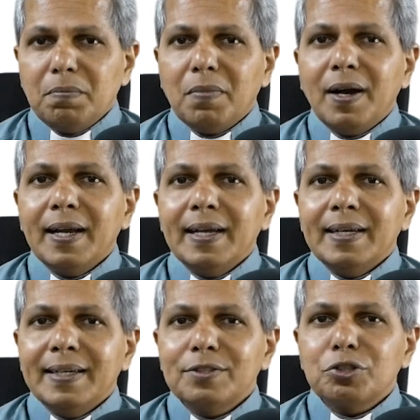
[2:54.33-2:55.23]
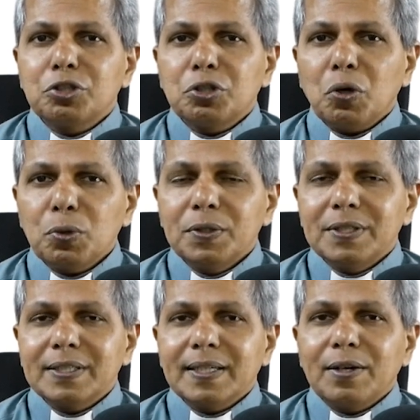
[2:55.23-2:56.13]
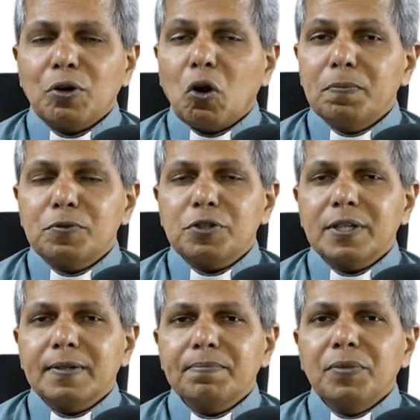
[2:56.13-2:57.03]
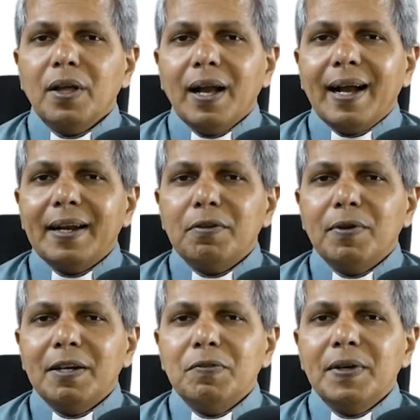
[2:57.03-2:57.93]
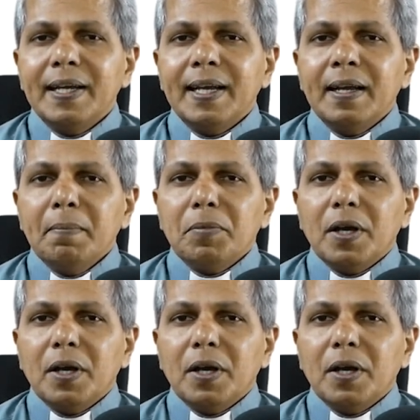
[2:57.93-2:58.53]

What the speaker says: by his choice or option. And when we